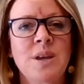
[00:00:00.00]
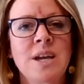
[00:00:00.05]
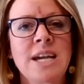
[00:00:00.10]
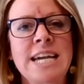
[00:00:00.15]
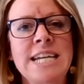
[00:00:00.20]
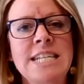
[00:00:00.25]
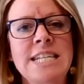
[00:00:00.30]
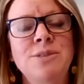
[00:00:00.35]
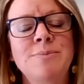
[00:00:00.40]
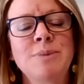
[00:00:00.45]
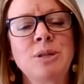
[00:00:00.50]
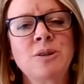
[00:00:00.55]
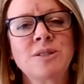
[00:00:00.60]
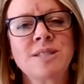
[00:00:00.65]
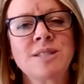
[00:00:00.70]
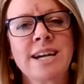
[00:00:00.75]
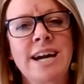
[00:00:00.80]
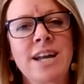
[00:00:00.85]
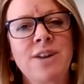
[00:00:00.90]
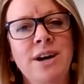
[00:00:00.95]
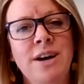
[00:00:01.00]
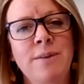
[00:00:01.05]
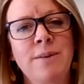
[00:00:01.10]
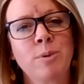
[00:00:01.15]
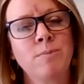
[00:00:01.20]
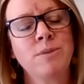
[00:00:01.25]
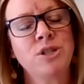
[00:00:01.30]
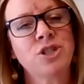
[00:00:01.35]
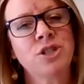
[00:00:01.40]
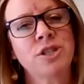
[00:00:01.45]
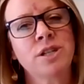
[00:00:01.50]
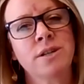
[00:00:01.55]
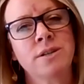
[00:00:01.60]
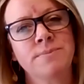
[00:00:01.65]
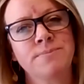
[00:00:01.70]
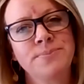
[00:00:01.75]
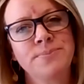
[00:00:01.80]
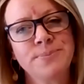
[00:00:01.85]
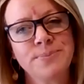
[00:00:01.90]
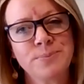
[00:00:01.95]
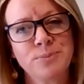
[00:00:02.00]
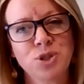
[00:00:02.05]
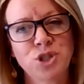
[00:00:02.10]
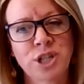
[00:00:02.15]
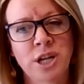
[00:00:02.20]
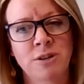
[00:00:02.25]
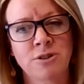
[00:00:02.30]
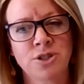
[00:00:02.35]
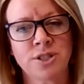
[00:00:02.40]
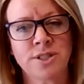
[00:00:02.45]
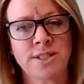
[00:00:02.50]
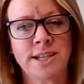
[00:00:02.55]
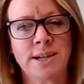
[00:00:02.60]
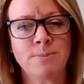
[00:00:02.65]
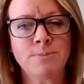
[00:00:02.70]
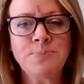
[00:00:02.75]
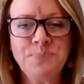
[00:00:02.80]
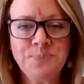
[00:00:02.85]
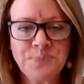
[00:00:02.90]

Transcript: Okay, Jim, it looks like I don't have permission to share just yet.